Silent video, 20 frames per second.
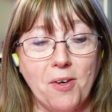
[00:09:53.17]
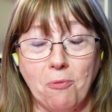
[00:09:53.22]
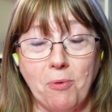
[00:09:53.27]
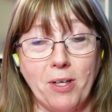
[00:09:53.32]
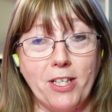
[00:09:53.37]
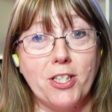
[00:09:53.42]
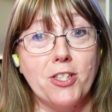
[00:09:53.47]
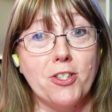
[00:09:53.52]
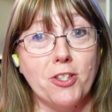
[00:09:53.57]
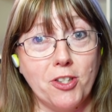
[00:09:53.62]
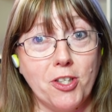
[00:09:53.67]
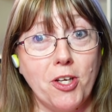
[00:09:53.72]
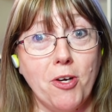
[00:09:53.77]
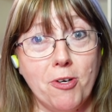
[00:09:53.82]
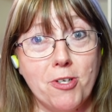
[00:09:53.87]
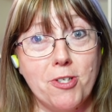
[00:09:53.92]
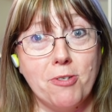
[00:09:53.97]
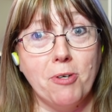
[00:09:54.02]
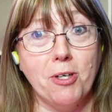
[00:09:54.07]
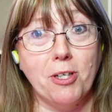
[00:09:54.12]
which is
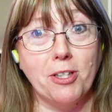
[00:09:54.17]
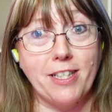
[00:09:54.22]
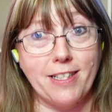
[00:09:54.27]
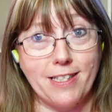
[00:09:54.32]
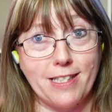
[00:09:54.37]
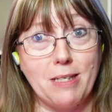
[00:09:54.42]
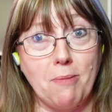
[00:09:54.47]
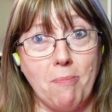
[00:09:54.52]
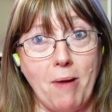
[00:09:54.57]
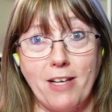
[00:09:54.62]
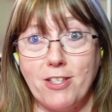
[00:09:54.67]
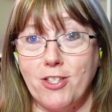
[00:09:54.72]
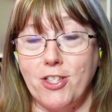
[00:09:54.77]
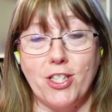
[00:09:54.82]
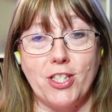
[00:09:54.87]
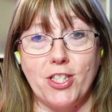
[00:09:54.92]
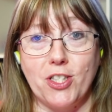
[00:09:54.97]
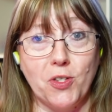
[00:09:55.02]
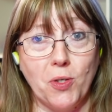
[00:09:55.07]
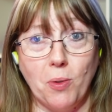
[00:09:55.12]
unusual because Dimash
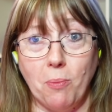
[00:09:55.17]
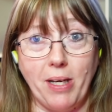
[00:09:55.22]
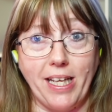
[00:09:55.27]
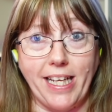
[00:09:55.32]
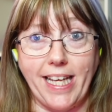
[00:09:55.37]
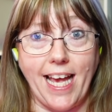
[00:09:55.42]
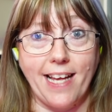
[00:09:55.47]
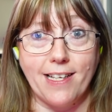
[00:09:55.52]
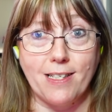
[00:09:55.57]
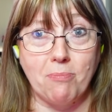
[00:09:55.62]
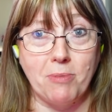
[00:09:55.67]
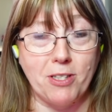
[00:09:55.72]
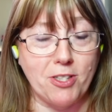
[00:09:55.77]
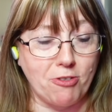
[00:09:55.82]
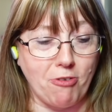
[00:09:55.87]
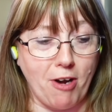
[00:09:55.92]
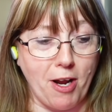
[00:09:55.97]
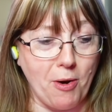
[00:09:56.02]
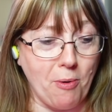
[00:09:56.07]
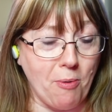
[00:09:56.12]
just normally gets me
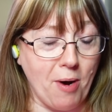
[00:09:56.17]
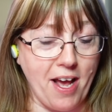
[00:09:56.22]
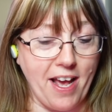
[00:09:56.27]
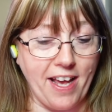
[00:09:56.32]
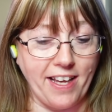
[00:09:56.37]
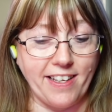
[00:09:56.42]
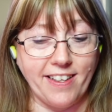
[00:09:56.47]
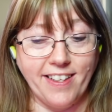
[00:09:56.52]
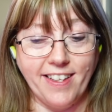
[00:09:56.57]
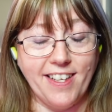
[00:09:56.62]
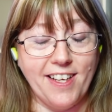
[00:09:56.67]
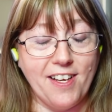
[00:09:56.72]
straight away.